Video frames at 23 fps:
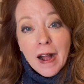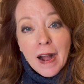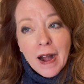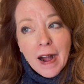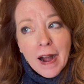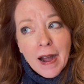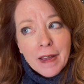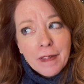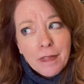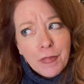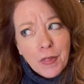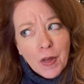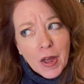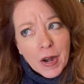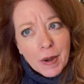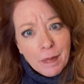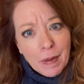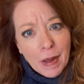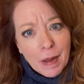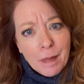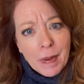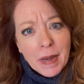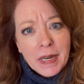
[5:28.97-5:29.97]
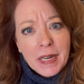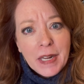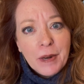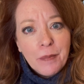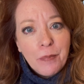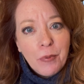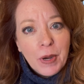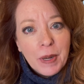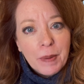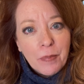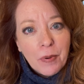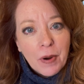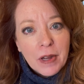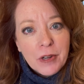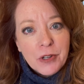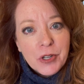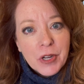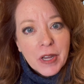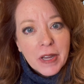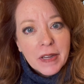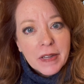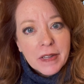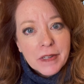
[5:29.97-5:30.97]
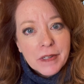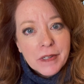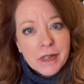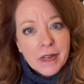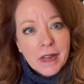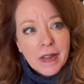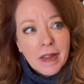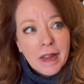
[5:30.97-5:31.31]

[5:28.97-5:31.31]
I thought about my needlepoint projects,